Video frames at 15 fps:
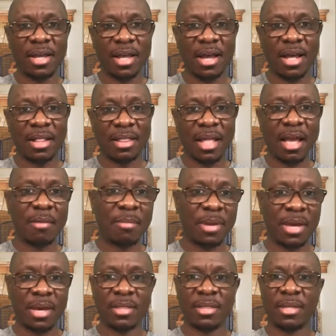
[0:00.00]

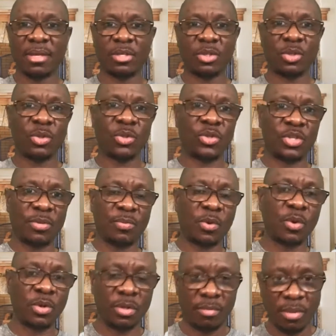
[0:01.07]
alignment, there's no zip
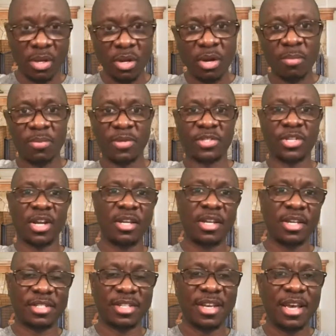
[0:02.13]
code, it becomes a
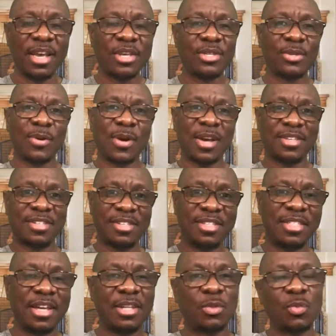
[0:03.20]
challenge. So I see
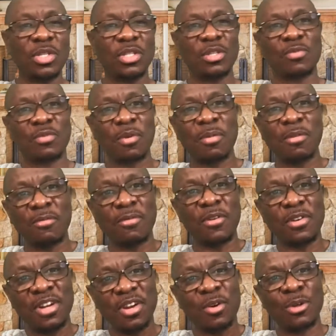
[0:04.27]
that, which is from a
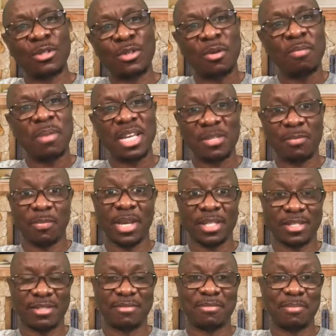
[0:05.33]
foreign author
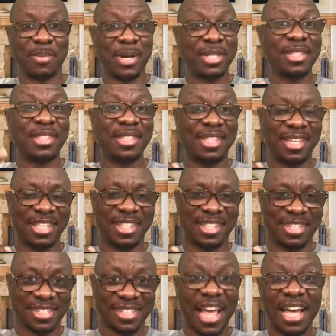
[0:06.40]
perspective. But the
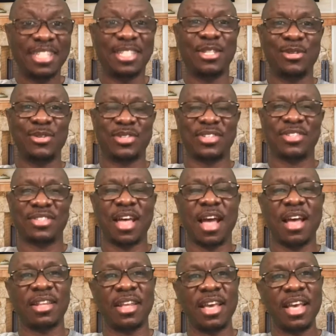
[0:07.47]
sad news is
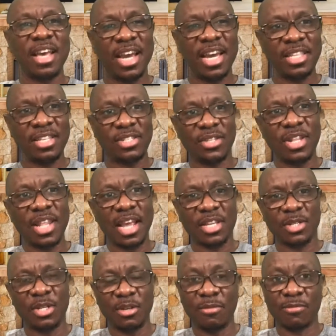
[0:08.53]
that it is not
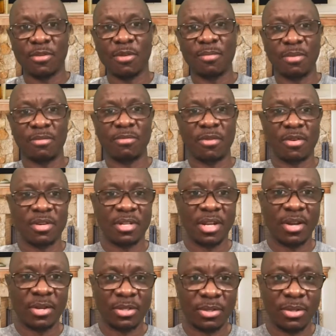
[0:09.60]
actually from the foreign
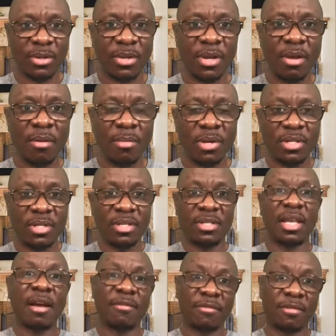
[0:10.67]
author, but these
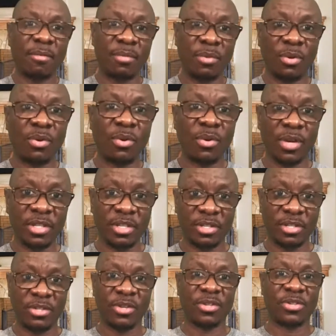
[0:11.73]
are from local
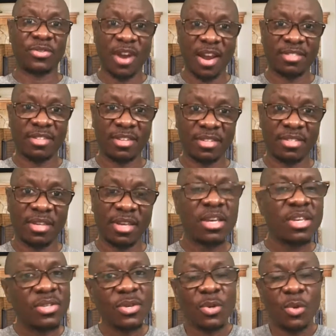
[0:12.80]
indigenous writers.
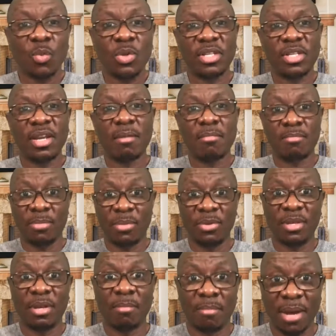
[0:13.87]
So those
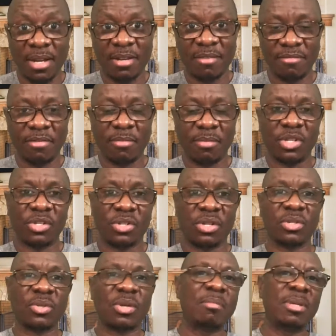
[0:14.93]
are bad information.
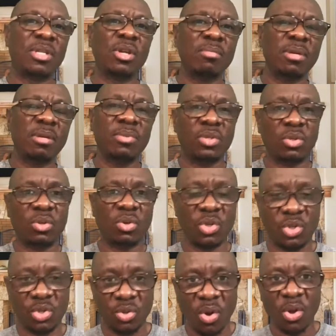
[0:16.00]
So I may not be able to go
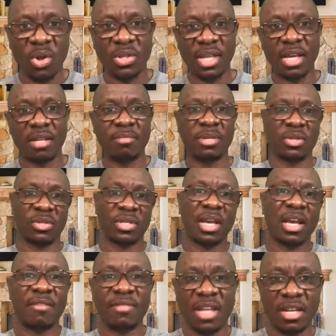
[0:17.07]
through all that because I
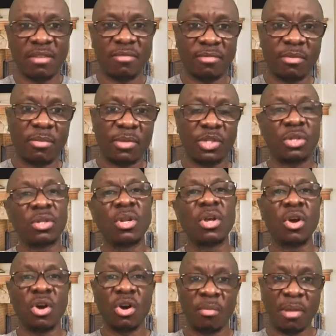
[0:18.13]
have that information
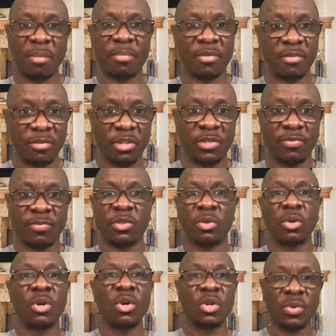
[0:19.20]
on my previous video.
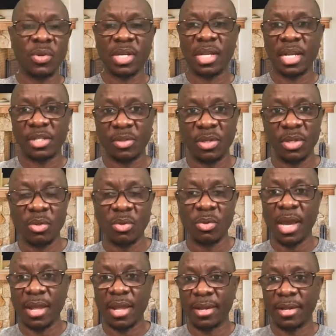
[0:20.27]
You can actually look
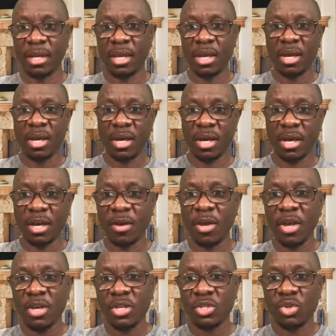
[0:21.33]
at it.
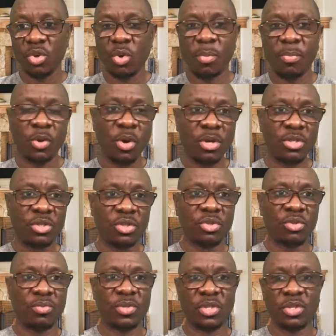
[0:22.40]
So I'm going
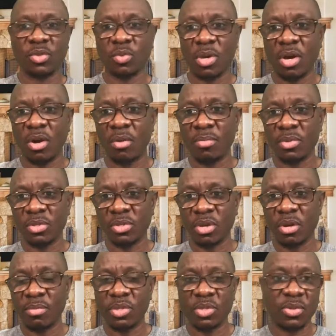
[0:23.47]
to, because we're almost
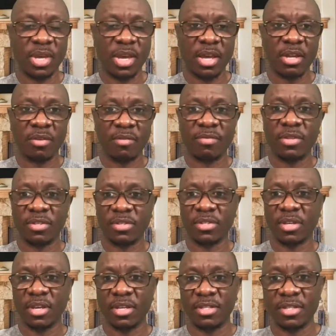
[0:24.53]
coming to the end of this
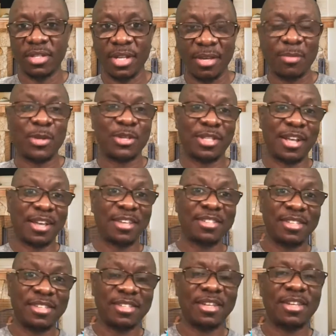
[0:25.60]
today, because like I
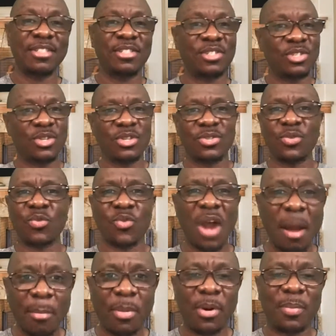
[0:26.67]
said, this is just a
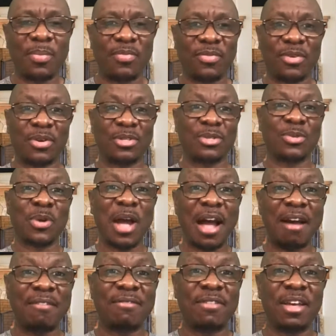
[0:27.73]
wrap up for us to
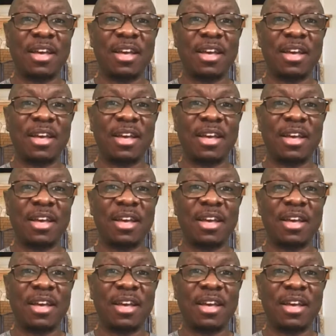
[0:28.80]
have